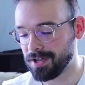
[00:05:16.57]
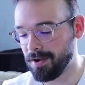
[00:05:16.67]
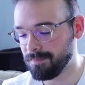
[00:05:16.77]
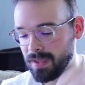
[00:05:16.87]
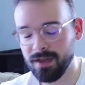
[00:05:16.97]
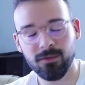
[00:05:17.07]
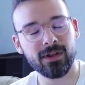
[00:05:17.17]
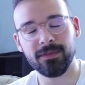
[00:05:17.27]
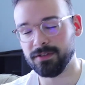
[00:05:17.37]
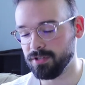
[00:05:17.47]
So
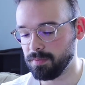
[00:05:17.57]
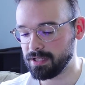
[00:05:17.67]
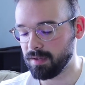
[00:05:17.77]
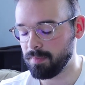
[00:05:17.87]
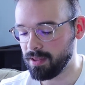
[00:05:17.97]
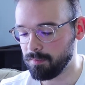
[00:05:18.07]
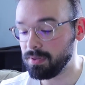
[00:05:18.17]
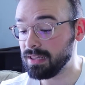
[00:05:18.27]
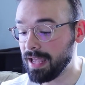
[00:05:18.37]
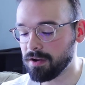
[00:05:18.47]
we'll get the duplicate
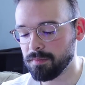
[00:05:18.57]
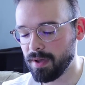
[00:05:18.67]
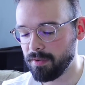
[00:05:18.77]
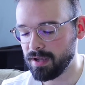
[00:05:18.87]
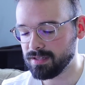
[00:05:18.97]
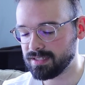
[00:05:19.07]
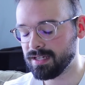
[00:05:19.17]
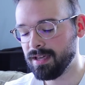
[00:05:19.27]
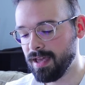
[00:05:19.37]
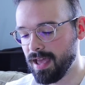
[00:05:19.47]
player bonus,
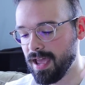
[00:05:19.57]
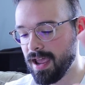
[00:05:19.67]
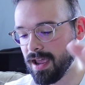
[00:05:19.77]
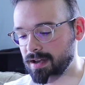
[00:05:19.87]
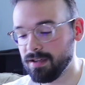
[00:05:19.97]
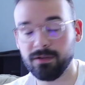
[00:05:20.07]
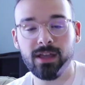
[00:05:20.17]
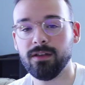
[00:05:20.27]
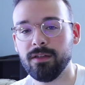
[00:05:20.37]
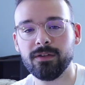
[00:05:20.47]
and he'll
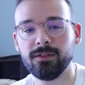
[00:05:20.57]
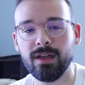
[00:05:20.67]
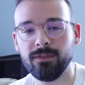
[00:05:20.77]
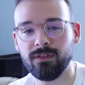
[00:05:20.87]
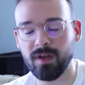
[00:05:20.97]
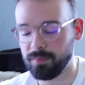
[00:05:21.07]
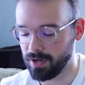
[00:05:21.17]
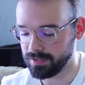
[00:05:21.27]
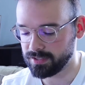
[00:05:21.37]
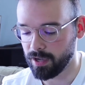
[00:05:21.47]
get another level of
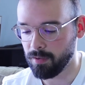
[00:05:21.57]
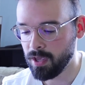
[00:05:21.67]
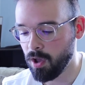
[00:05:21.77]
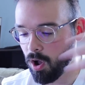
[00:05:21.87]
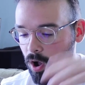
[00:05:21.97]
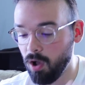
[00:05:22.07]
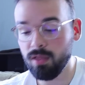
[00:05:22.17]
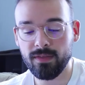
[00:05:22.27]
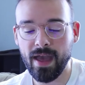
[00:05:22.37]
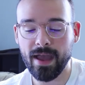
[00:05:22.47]
upgrade. So
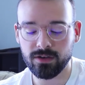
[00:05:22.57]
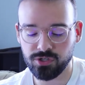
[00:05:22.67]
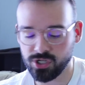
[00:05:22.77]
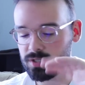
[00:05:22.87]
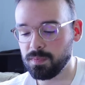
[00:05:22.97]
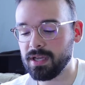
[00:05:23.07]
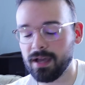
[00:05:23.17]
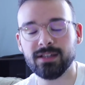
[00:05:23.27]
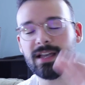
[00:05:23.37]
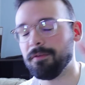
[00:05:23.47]
all of that just
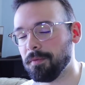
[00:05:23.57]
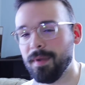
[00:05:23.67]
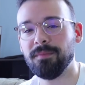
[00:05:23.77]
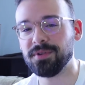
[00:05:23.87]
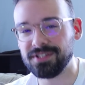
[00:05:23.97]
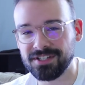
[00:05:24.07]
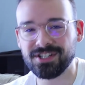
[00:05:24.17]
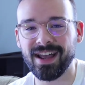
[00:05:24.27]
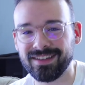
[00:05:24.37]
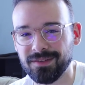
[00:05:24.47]
because I remembered to
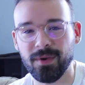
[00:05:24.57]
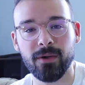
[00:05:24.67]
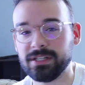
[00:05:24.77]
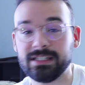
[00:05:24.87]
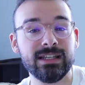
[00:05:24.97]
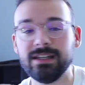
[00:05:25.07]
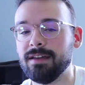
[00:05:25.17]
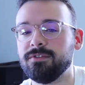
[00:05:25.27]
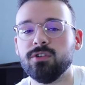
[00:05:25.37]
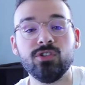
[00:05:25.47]
check the bonuses. I didn't
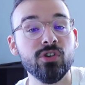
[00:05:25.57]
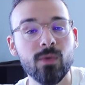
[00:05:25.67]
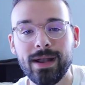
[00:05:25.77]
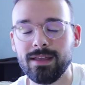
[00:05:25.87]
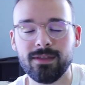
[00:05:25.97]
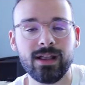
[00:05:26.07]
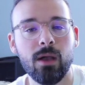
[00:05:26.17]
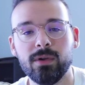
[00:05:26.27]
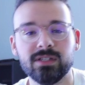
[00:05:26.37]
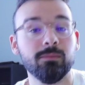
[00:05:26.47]
have to do anything.
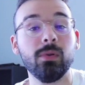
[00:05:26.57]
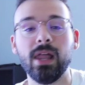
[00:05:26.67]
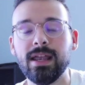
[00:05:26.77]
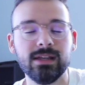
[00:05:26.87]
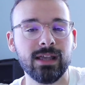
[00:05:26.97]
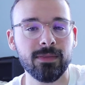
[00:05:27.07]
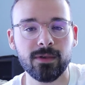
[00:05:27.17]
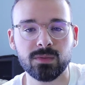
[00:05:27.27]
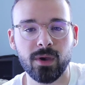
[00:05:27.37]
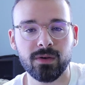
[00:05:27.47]
I wasn't playing to get
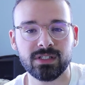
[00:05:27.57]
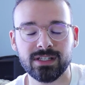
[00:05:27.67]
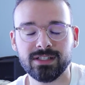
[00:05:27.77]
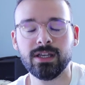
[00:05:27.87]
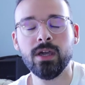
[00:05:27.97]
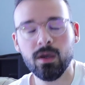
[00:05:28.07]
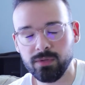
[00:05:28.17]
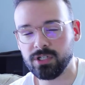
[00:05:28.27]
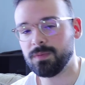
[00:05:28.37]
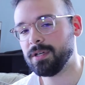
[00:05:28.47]
those bonuses,
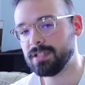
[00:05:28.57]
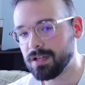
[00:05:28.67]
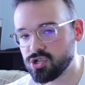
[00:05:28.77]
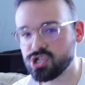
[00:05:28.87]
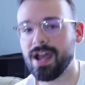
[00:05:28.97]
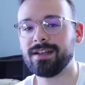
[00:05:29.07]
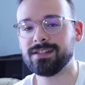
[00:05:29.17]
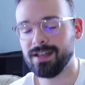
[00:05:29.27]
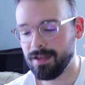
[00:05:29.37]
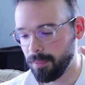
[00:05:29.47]
but just because I
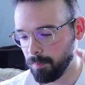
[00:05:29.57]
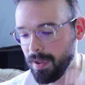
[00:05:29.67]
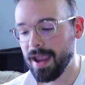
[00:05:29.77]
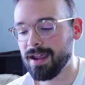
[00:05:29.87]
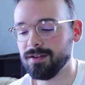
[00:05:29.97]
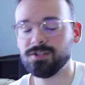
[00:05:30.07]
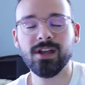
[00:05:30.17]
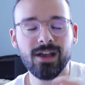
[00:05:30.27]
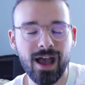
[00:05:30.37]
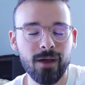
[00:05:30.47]
checked the page,
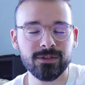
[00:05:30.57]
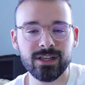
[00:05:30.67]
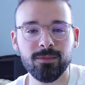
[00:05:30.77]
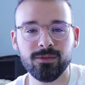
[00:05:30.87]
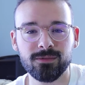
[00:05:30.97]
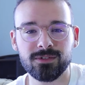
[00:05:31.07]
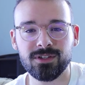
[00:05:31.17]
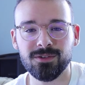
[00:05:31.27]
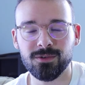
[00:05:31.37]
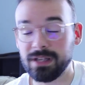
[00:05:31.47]
I was able
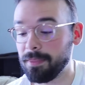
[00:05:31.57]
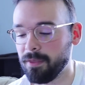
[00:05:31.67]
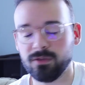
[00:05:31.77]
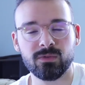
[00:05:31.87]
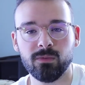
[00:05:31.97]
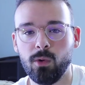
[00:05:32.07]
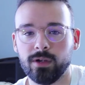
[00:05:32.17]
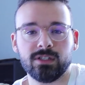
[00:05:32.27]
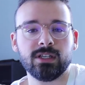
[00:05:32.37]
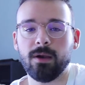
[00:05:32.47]
to get those
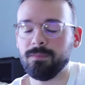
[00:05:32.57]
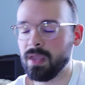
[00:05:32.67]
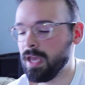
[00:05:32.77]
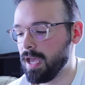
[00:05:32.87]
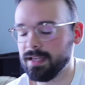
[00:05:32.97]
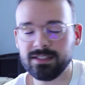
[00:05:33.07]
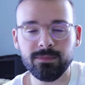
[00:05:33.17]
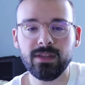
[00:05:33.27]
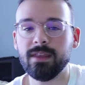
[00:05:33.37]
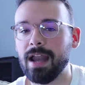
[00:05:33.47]
rewards. So it's
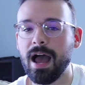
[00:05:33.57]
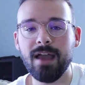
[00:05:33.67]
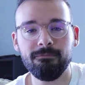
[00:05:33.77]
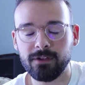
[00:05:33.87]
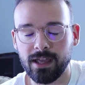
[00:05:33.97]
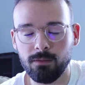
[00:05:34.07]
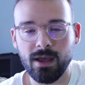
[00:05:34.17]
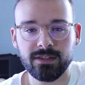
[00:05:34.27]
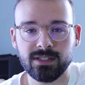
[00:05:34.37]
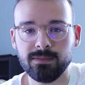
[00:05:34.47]
something that I forget
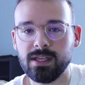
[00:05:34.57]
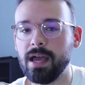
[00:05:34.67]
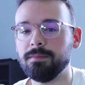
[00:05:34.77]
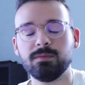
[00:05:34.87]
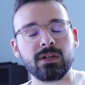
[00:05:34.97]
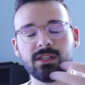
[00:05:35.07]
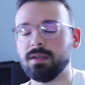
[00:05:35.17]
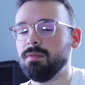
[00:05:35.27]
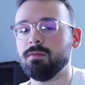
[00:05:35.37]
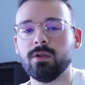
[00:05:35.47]
about sometimes, but it
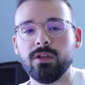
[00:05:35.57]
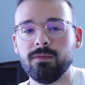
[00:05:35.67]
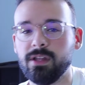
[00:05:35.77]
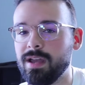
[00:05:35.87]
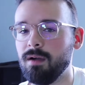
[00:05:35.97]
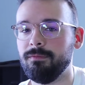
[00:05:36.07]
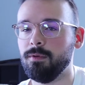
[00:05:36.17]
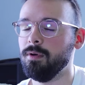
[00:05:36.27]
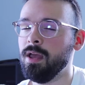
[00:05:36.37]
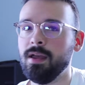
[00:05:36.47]
can be really, really
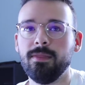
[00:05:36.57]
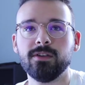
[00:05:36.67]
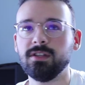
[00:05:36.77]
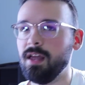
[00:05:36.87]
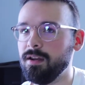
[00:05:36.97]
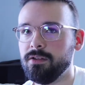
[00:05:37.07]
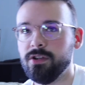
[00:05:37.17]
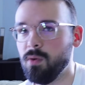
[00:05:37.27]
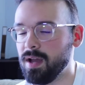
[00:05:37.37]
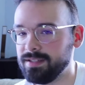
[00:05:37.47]
helpful. There's a lot of
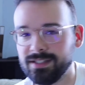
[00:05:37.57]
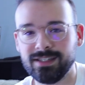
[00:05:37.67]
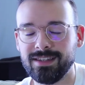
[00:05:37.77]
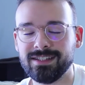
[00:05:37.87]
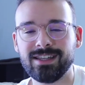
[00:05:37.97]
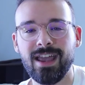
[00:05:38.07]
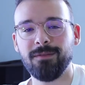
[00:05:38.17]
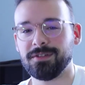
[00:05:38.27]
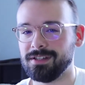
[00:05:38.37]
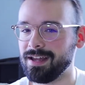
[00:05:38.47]
nuances to this
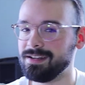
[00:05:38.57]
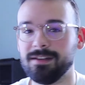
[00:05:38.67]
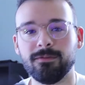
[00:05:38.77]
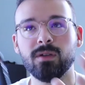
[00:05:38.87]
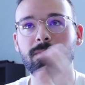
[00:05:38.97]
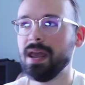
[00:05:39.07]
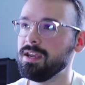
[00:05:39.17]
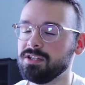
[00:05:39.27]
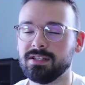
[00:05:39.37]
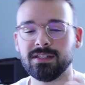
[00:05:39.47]
game. There's a lot of different
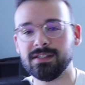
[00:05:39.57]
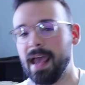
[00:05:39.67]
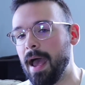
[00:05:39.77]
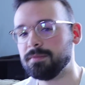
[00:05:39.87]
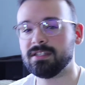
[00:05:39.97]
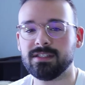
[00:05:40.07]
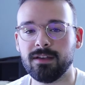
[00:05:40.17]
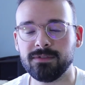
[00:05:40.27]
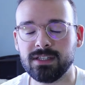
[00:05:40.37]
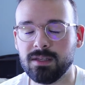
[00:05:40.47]
pages and tabs and
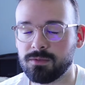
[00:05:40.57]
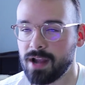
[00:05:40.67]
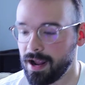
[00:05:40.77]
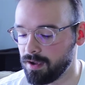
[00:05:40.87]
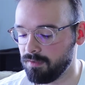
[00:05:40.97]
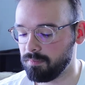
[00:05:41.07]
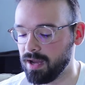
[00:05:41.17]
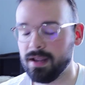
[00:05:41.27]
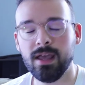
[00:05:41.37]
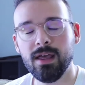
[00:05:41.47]
stuff to keep track of,
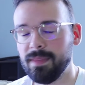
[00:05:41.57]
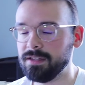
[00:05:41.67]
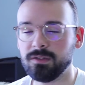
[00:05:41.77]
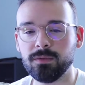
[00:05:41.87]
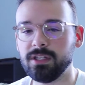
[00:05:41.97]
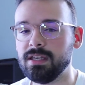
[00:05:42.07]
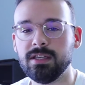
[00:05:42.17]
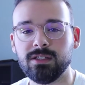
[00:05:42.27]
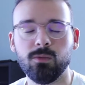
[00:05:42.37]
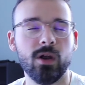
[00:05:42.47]
but that's a really
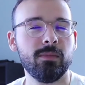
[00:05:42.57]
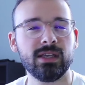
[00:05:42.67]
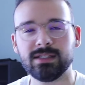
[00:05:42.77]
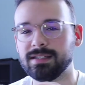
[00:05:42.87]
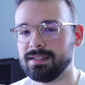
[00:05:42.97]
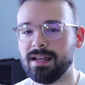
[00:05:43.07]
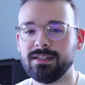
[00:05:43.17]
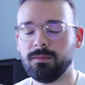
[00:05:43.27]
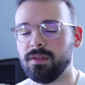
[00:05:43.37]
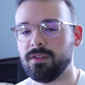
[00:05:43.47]
easy one because it's
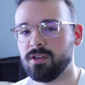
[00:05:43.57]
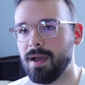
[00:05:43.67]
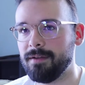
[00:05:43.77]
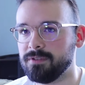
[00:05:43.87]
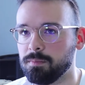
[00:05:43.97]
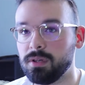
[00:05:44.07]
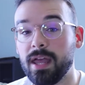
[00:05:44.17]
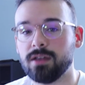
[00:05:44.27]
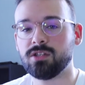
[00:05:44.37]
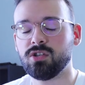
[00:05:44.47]
not something that you have to
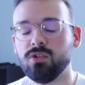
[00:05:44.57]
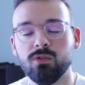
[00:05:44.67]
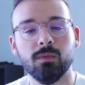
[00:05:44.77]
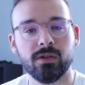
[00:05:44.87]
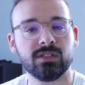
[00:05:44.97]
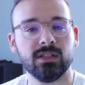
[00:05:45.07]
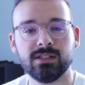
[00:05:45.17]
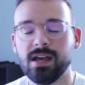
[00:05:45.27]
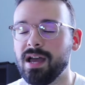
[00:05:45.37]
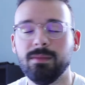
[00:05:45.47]
play to most of
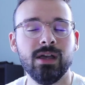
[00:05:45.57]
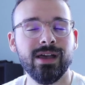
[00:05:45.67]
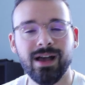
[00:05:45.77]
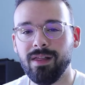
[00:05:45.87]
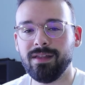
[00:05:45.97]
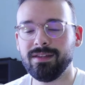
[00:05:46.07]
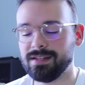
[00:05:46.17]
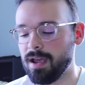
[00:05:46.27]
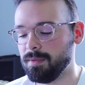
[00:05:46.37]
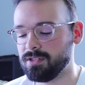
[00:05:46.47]
the time. A lot of the
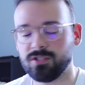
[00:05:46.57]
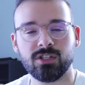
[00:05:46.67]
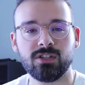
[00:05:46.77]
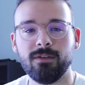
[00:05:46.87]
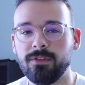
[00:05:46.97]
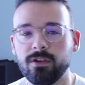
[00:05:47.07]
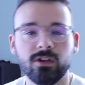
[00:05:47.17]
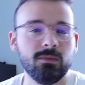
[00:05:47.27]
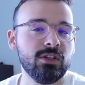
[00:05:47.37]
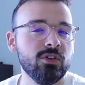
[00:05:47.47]
time, it's just stuff that you're
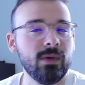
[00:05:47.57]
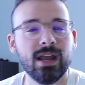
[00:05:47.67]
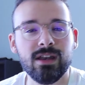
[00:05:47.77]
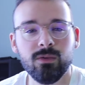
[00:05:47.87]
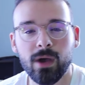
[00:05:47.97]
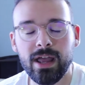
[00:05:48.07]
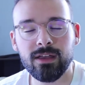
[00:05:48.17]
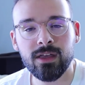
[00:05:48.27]
going to be doing anyway.